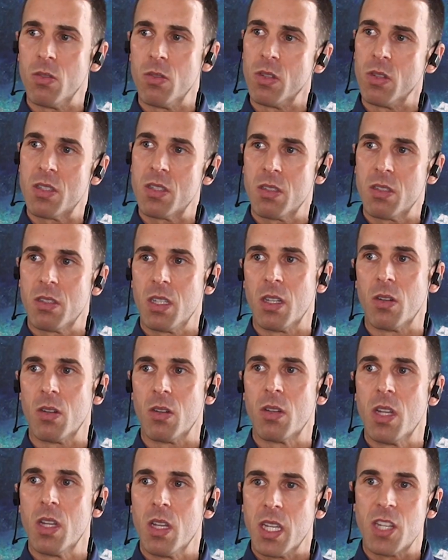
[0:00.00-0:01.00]
oh,
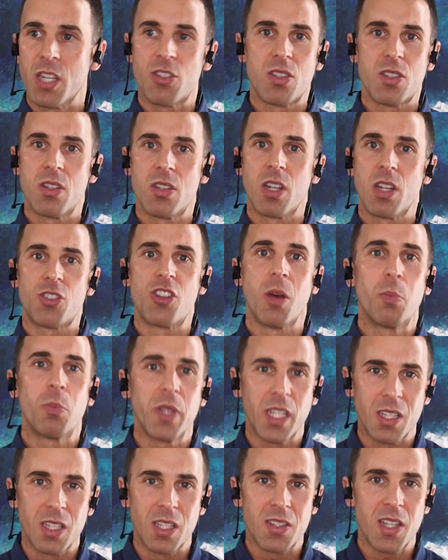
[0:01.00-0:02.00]
he's just not
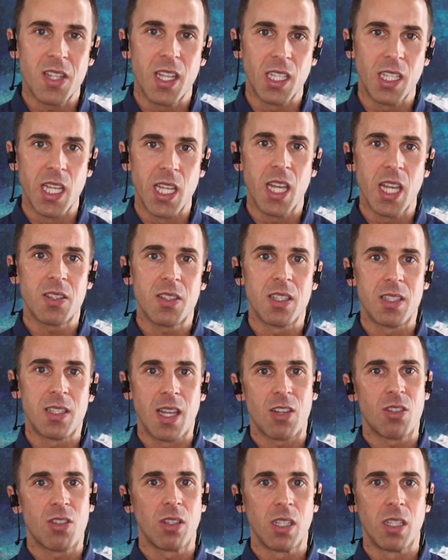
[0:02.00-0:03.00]
jumping and saying yes. He's
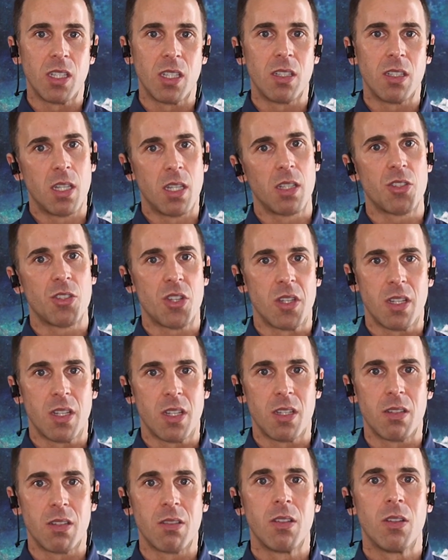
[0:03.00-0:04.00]
actually diligent
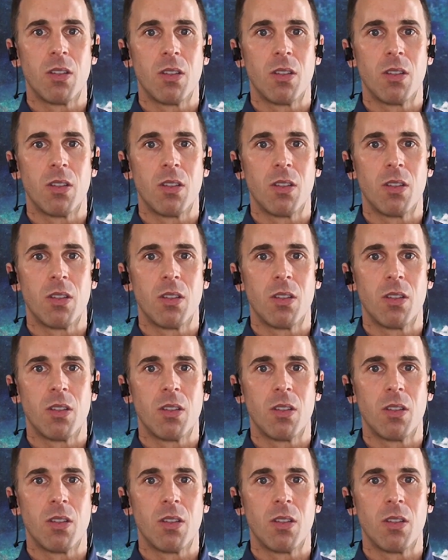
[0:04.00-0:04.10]
and